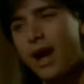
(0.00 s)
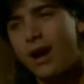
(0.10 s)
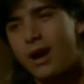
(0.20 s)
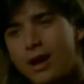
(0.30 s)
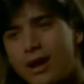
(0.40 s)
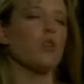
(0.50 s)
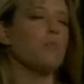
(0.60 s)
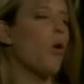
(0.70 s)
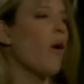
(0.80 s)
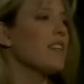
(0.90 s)
I... There's
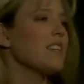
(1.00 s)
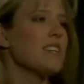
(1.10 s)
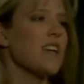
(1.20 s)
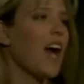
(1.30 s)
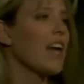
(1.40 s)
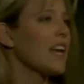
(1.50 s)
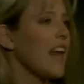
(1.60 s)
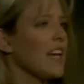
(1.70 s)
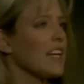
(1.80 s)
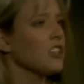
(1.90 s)
no point in denying
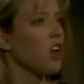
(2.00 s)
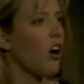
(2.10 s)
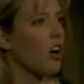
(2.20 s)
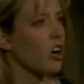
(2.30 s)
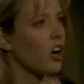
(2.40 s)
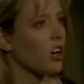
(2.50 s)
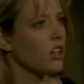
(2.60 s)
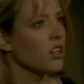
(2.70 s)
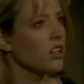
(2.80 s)
it any longer.